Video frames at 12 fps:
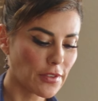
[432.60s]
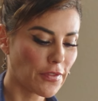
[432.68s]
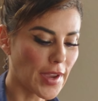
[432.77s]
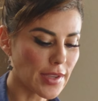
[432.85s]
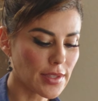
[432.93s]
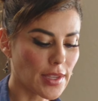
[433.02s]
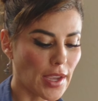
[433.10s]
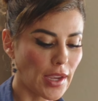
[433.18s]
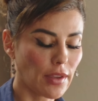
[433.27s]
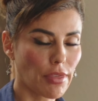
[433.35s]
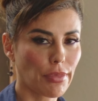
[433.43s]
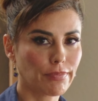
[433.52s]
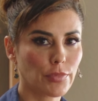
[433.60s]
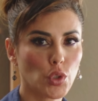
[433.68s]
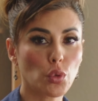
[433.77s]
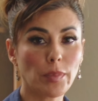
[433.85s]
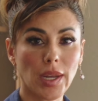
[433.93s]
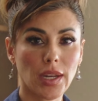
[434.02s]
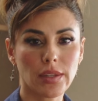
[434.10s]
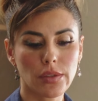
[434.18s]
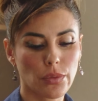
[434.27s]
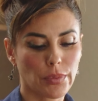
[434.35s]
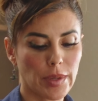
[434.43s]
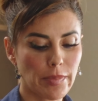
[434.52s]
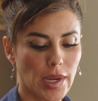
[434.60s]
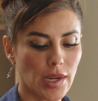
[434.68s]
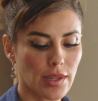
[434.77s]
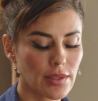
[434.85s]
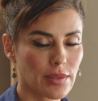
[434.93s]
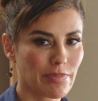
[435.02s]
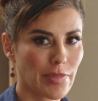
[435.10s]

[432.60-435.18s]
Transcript: if I say 2 minutes, 3 minutes,